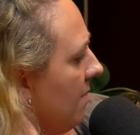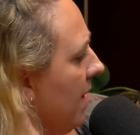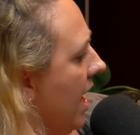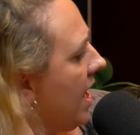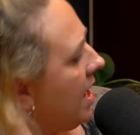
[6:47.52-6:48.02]

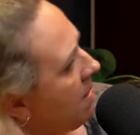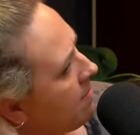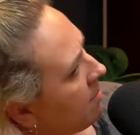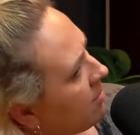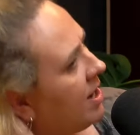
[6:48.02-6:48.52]
But my
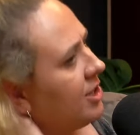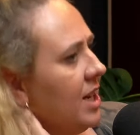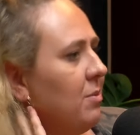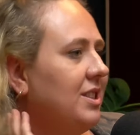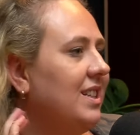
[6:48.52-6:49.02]
mum originally
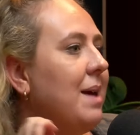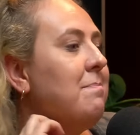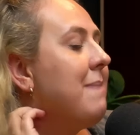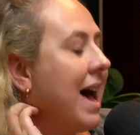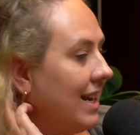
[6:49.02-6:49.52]
wanted like
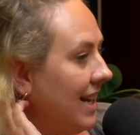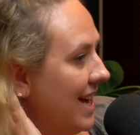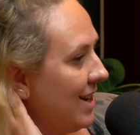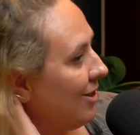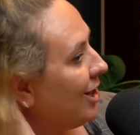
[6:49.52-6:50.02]

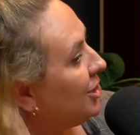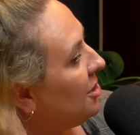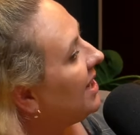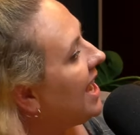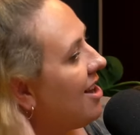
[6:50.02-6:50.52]
Madeline or like
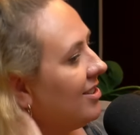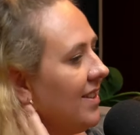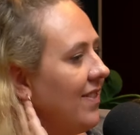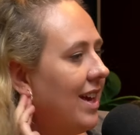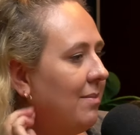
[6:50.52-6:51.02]
Juliet or
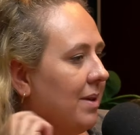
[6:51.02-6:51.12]
something,